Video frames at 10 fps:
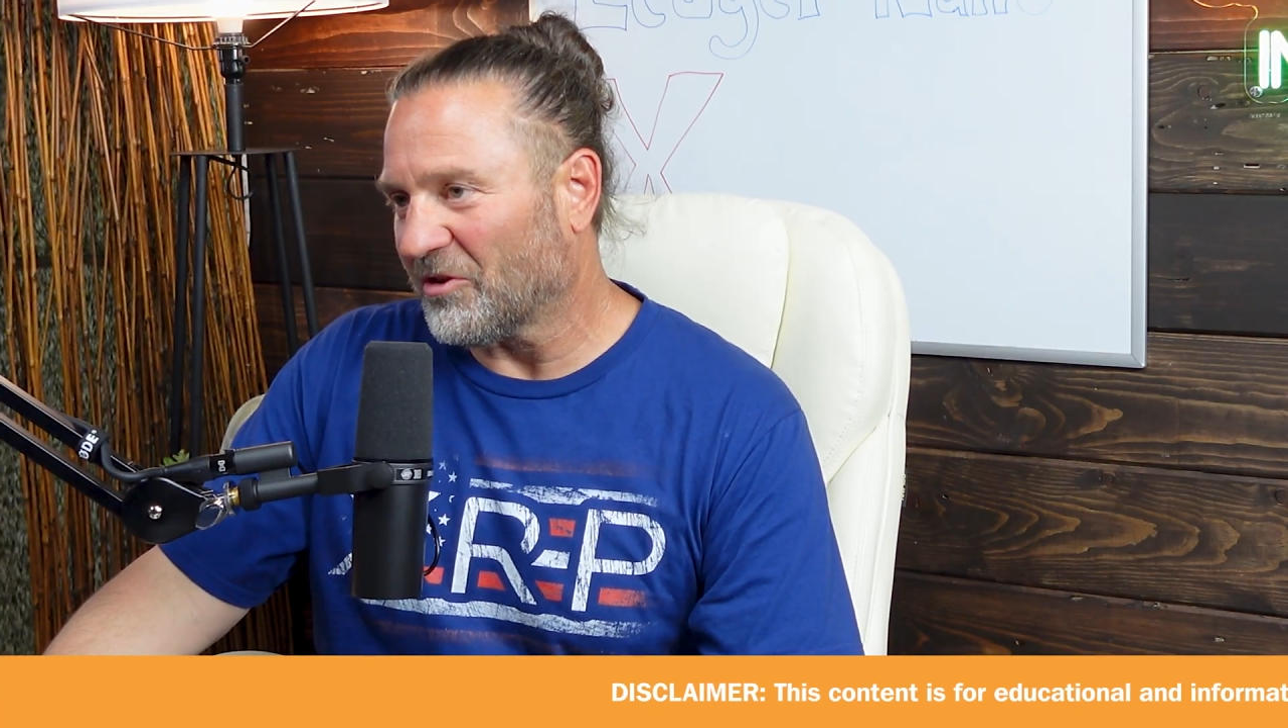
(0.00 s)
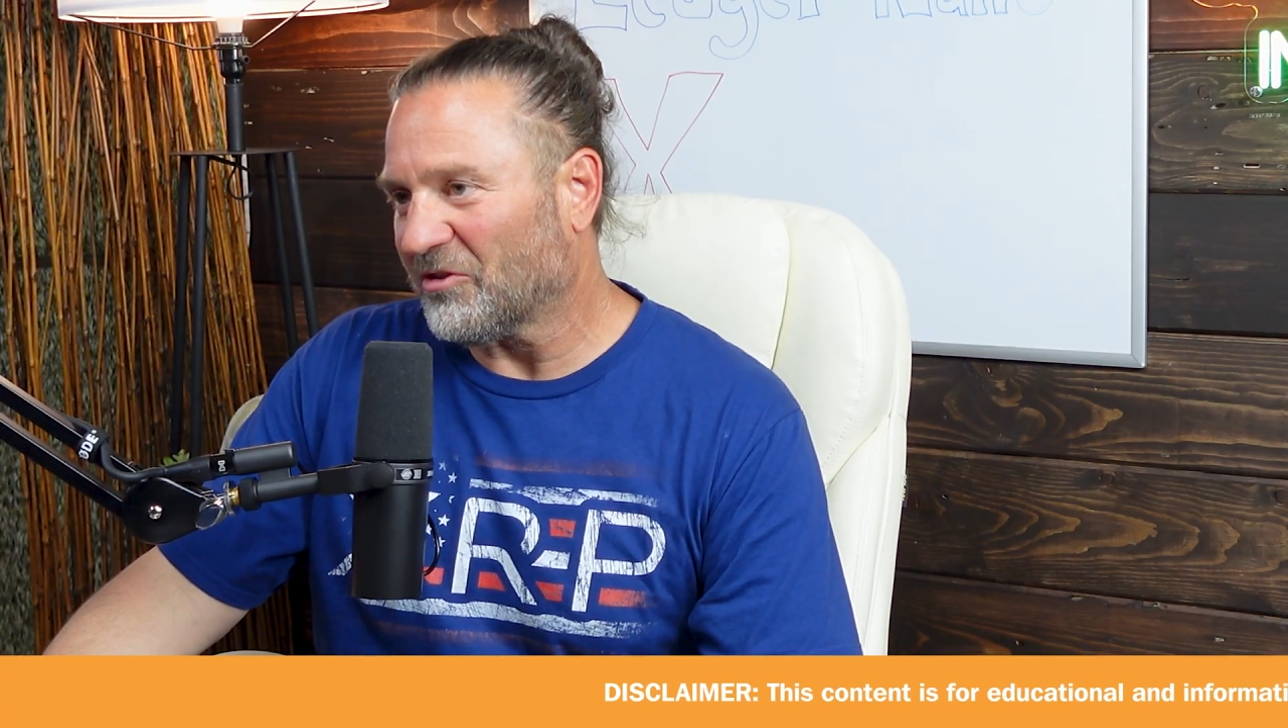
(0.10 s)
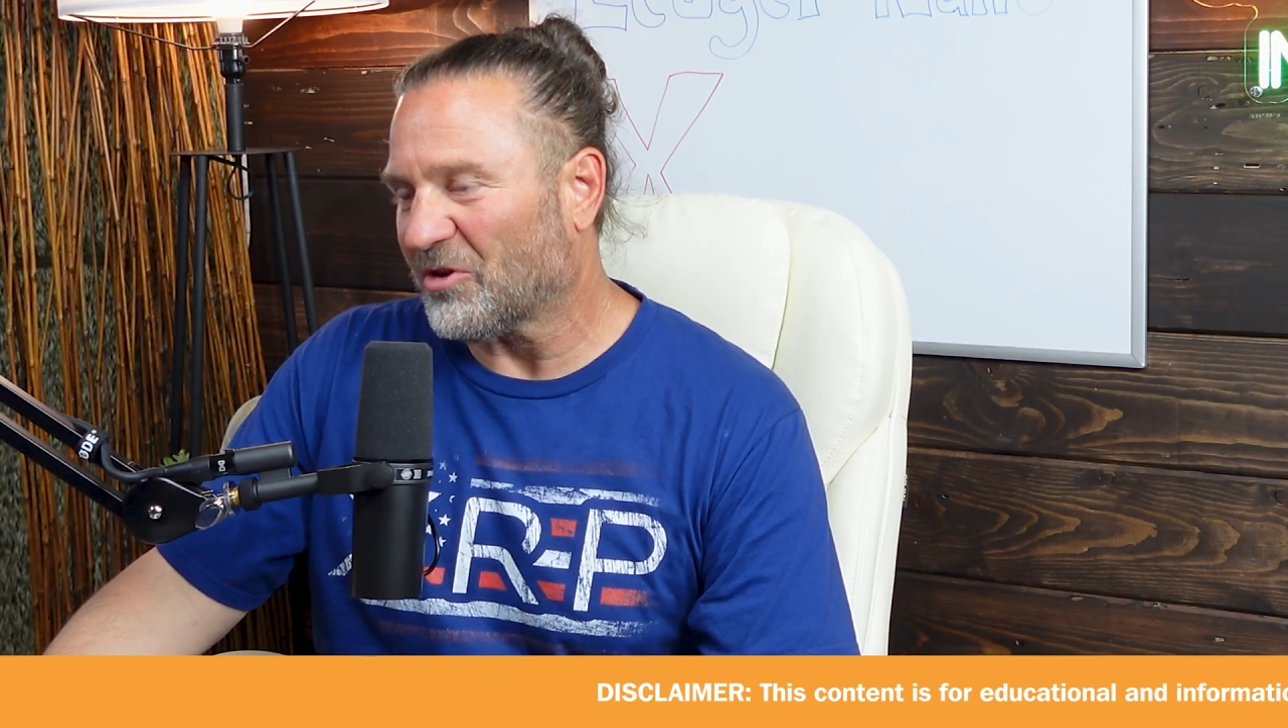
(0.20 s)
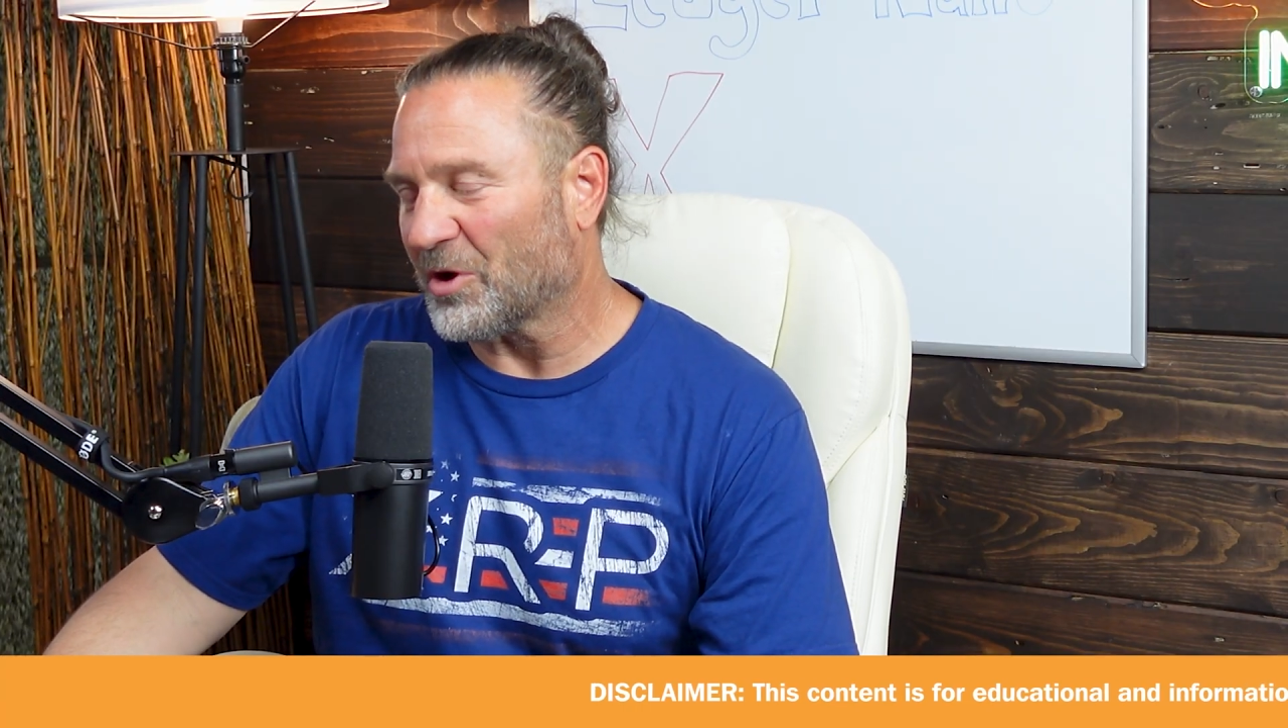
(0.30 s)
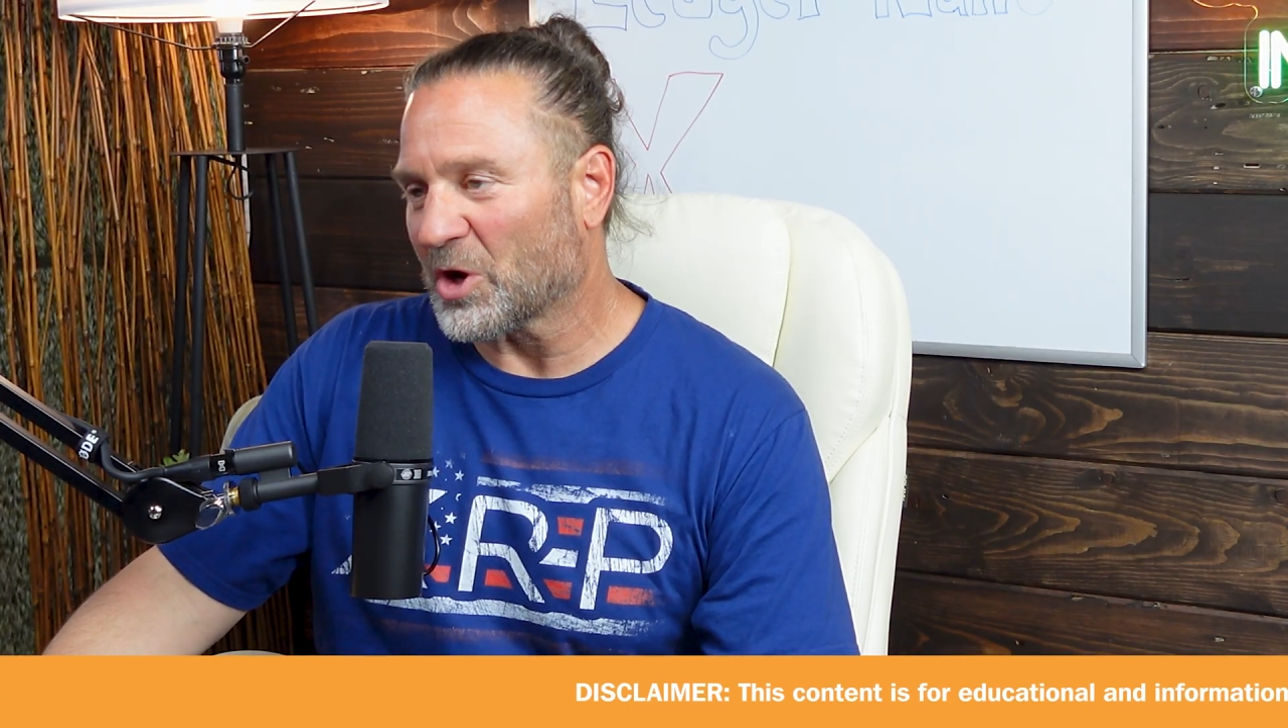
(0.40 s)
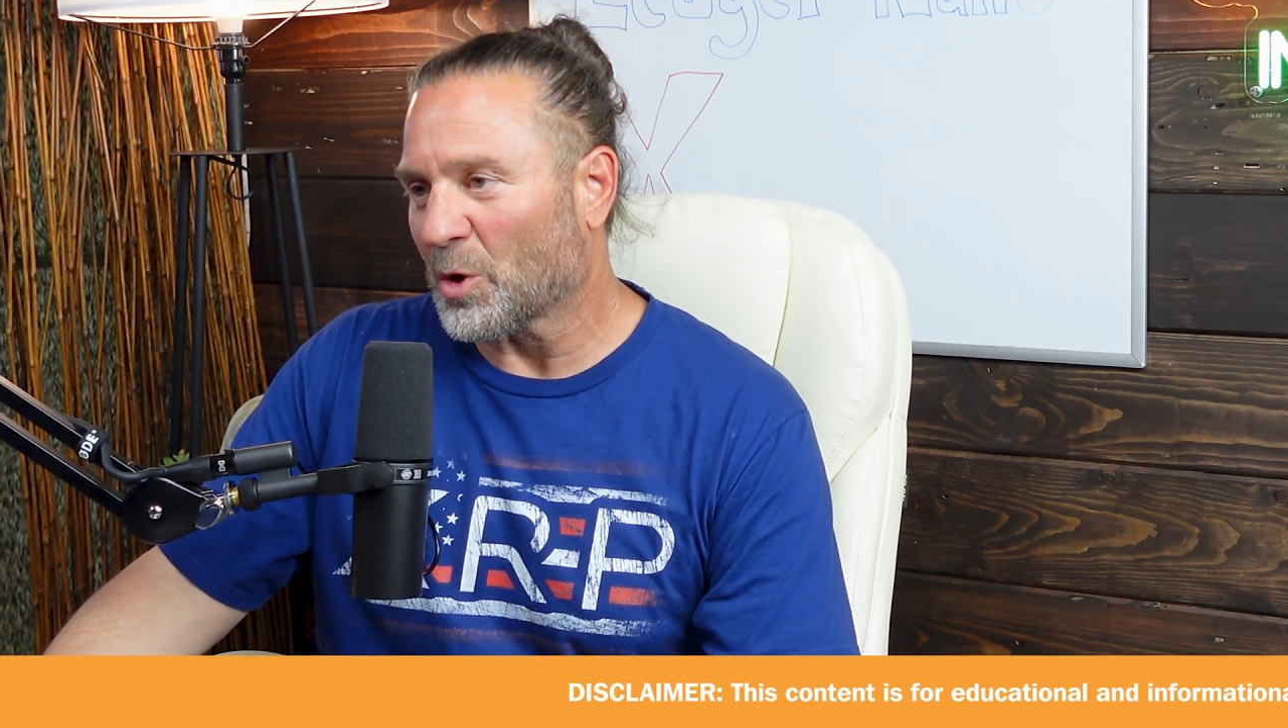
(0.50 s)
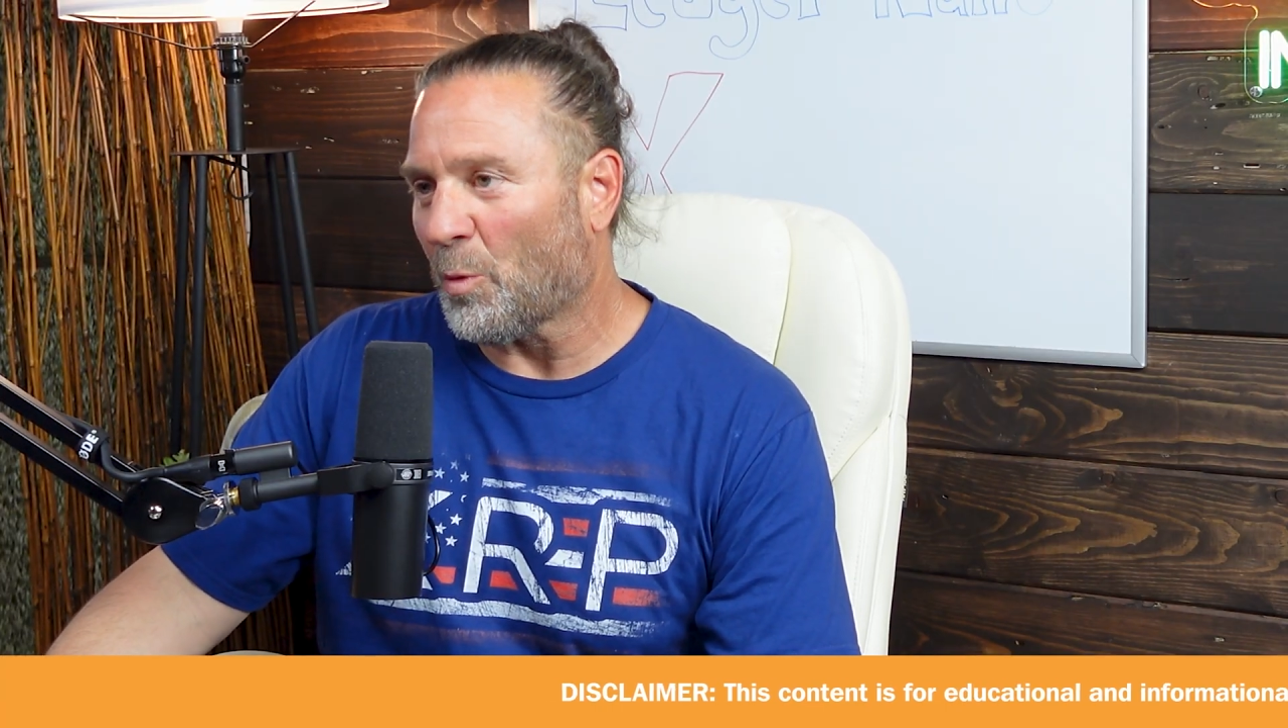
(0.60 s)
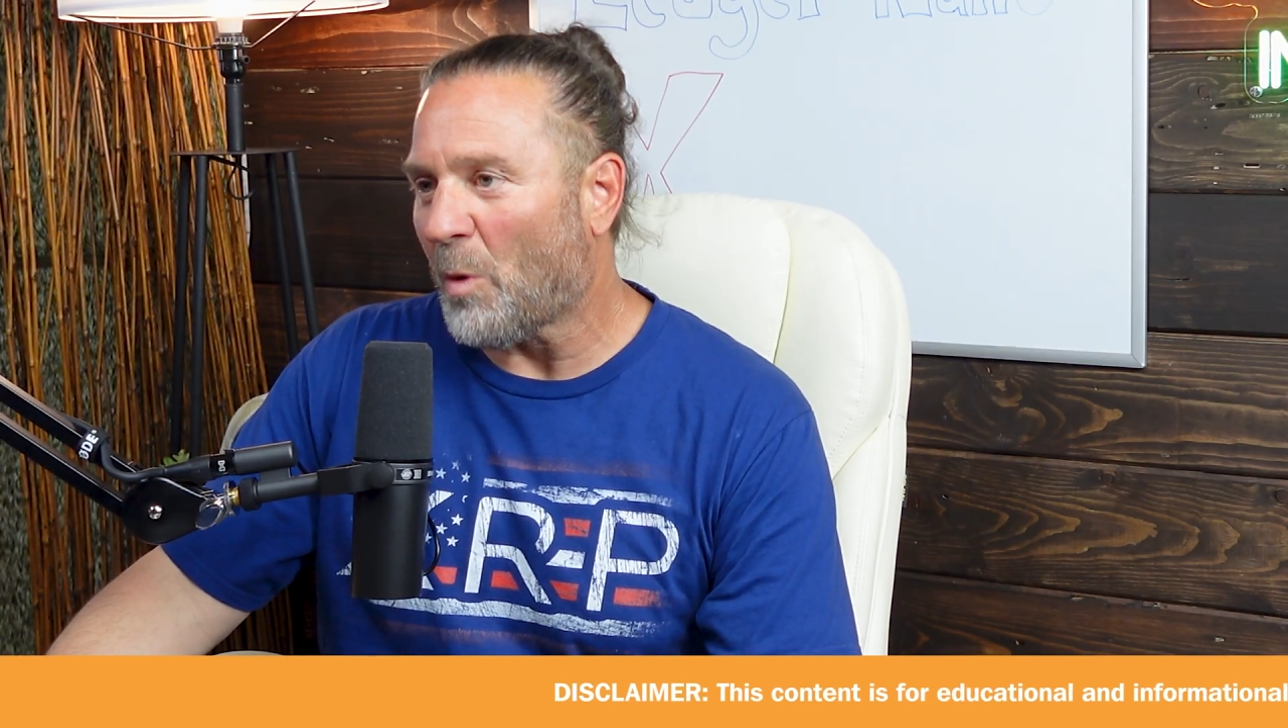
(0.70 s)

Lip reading: concerning your